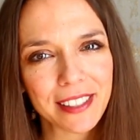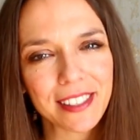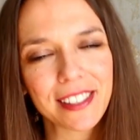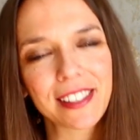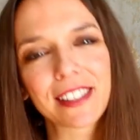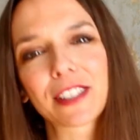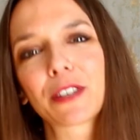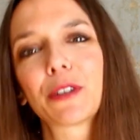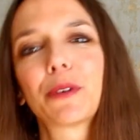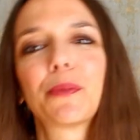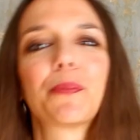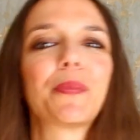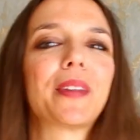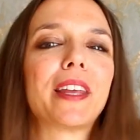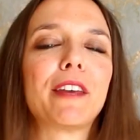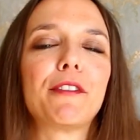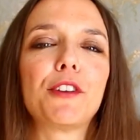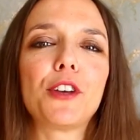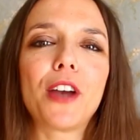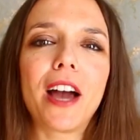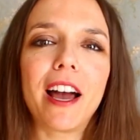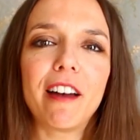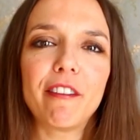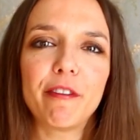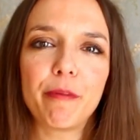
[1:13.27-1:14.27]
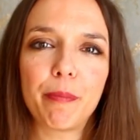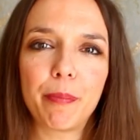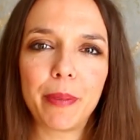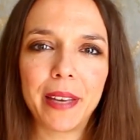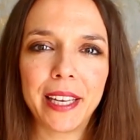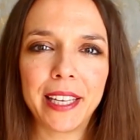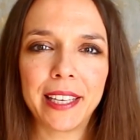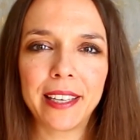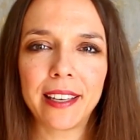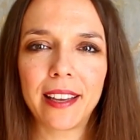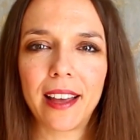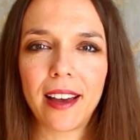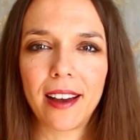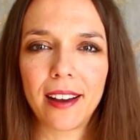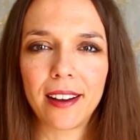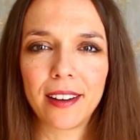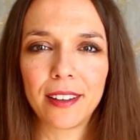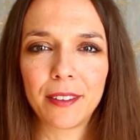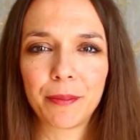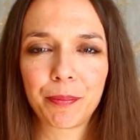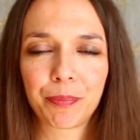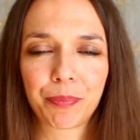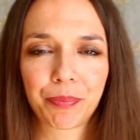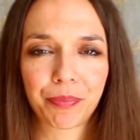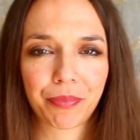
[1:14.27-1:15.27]
So if you have been,
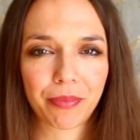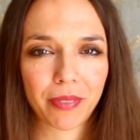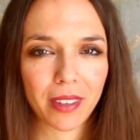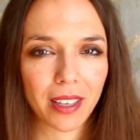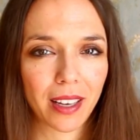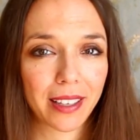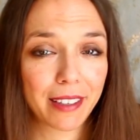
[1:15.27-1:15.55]
um,